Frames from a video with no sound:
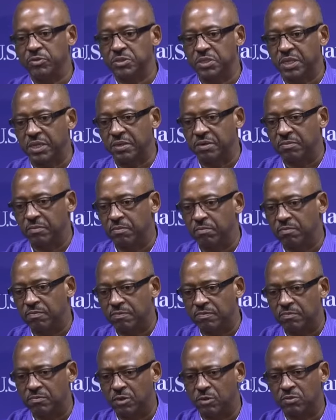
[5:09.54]
in
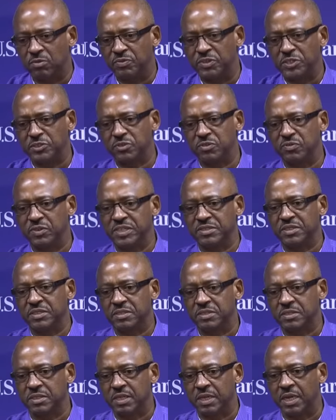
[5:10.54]
on official
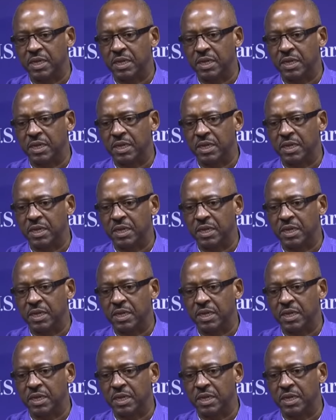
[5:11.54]
visits,